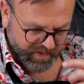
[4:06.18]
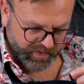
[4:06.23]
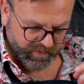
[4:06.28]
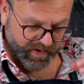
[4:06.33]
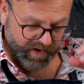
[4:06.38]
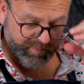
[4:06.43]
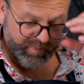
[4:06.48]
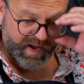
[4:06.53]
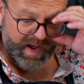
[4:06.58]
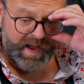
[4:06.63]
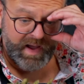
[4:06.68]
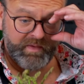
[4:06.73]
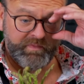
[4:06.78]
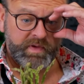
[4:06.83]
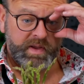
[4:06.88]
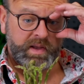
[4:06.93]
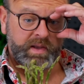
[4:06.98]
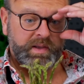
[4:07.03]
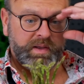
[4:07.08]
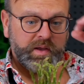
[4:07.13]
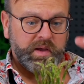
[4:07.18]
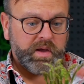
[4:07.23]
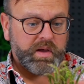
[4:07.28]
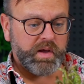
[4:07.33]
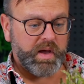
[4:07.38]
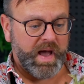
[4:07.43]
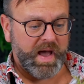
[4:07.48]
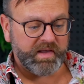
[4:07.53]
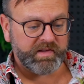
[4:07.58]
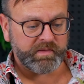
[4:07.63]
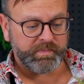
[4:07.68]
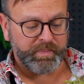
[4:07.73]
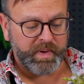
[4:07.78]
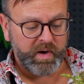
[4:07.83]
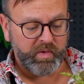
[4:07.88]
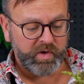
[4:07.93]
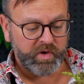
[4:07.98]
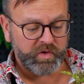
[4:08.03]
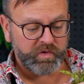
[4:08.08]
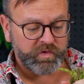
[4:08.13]
Here I'm having uh,
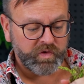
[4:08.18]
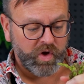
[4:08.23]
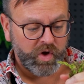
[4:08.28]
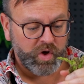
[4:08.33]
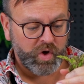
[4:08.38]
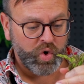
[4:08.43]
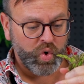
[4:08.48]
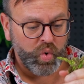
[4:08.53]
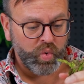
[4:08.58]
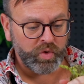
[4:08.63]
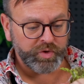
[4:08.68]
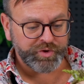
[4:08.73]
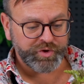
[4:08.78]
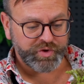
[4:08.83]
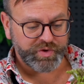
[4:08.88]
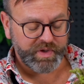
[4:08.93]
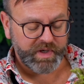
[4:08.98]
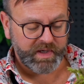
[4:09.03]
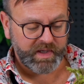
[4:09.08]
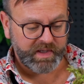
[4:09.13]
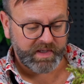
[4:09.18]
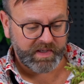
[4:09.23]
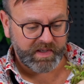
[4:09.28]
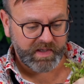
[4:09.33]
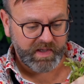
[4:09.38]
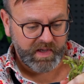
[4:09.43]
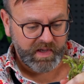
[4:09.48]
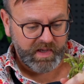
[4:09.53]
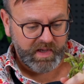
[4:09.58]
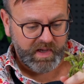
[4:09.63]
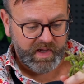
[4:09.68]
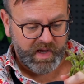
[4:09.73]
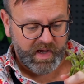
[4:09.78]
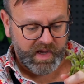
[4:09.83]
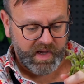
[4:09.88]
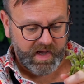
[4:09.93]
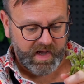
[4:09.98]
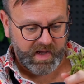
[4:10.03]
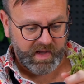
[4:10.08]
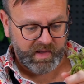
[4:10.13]
asparagus. A cool trick
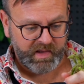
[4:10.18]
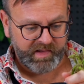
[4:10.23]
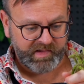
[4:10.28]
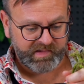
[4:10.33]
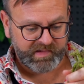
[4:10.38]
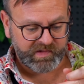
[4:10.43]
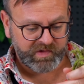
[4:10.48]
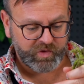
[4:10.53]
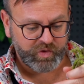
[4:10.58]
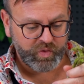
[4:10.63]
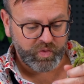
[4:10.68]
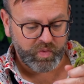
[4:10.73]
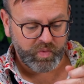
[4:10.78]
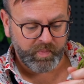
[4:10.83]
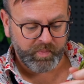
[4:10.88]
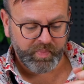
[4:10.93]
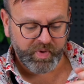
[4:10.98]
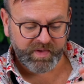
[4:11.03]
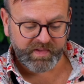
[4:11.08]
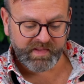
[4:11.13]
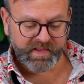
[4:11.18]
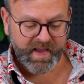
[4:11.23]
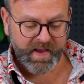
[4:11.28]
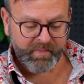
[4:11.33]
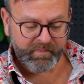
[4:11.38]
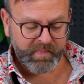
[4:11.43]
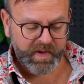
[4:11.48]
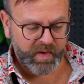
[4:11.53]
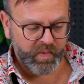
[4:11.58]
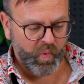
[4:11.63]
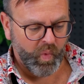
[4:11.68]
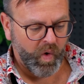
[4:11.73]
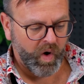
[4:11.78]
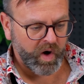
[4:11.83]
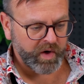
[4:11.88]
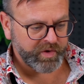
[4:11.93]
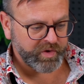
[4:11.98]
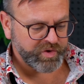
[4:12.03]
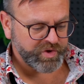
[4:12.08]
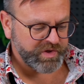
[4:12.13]
uh, is to put them in
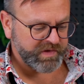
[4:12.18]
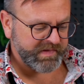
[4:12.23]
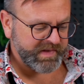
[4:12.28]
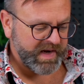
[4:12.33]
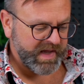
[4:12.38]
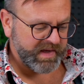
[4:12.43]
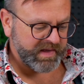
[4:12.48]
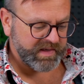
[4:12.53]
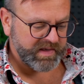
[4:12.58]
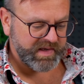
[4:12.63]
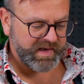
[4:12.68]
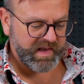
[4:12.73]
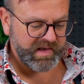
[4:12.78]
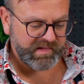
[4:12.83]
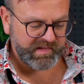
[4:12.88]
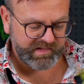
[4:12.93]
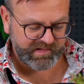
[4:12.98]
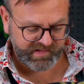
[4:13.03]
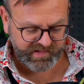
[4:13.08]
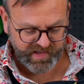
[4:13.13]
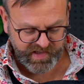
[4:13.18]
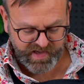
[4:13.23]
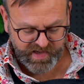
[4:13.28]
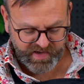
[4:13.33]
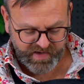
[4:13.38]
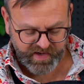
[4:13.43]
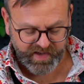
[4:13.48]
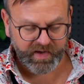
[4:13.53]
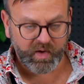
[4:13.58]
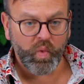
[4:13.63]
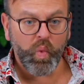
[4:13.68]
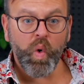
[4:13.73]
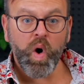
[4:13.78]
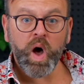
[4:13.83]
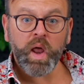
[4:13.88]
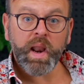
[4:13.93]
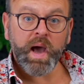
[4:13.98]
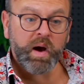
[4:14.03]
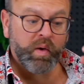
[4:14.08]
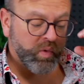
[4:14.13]
water just like this, like
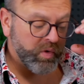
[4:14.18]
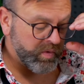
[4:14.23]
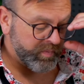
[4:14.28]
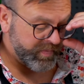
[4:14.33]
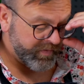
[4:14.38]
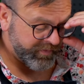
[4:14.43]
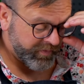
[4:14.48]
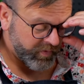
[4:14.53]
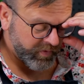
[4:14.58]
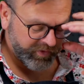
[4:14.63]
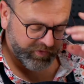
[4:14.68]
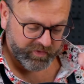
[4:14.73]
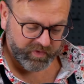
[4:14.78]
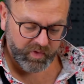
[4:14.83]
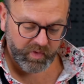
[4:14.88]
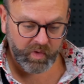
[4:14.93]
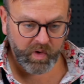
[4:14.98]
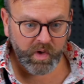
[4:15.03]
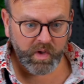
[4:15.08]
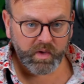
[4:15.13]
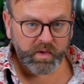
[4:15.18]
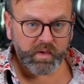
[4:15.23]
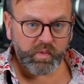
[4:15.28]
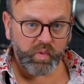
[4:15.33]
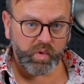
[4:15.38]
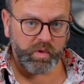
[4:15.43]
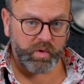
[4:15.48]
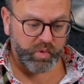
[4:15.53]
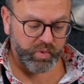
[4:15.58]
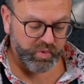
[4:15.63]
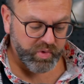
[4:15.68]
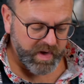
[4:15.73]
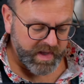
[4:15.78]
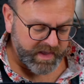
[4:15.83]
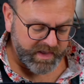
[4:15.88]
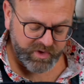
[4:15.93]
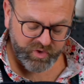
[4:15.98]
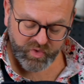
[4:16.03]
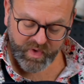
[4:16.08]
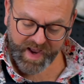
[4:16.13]
one hour before. So we'll
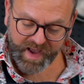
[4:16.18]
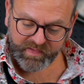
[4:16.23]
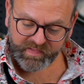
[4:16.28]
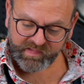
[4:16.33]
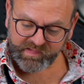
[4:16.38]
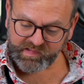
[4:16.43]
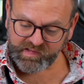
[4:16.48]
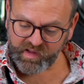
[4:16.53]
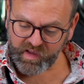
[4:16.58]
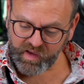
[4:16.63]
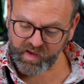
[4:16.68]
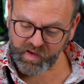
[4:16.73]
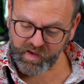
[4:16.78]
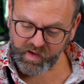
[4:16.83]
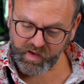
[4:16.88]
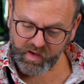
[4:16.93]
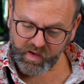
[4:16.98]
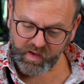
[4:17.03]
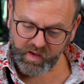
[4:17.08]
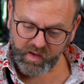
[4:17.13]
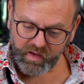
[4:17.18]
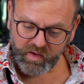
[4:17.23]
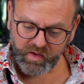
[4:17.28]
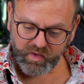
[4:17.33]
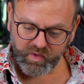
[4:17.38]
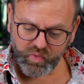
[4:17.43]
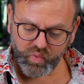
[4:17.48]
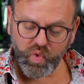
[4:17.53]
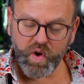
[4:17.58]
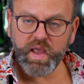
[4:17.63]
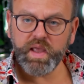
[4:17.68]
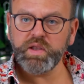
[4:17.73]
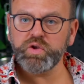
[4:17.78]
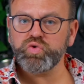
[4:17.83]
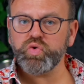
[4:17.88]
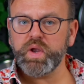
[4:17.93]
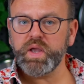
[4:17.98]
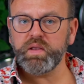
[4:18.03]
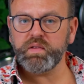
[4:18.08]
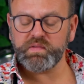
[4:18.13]
rehydrate, uh,
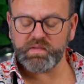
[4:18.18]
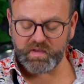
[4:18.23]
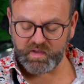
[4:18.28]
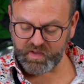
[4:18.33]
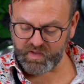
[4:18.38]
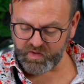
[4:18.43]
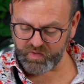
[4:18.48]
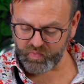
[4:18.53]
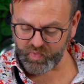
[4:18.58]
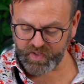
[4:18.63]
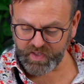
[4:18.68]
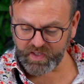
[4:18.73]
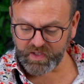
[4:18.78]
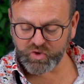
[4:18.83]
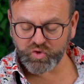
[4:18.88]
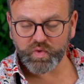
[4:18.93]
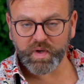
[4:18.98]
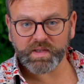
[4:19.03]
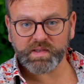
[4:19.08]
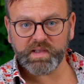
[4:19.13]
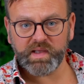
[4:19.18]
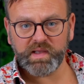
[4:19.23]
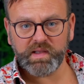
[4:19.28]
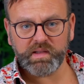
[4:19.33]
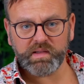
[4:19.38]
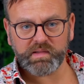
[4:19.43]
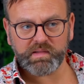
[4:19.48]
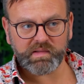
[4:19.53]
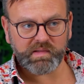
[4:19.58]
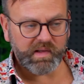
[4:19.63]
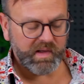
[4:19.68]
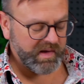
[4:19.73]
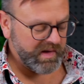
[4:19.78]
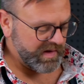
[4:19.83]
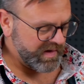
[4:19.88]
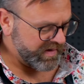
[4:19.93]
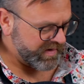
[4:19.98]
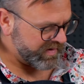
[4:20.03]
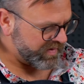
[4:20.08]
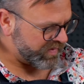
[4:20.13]
rehydrate, rehydrate,
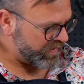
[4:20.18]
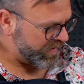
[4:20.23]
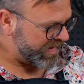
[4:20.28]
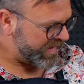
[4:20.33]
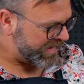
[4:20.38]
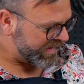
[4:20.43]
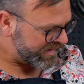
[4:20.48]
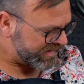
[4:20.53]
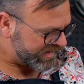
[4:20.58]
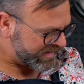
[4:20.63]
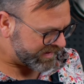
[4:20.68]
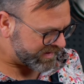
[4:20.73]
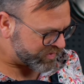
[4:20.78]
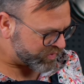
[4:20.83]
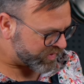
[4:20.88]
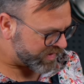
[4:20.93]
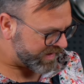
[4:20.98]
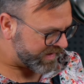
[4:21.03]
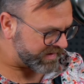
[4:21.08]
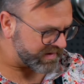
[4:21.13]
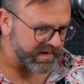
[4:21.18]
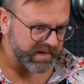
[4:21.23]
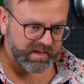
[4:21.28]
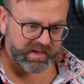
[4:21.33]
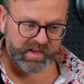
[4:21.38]
rehydrate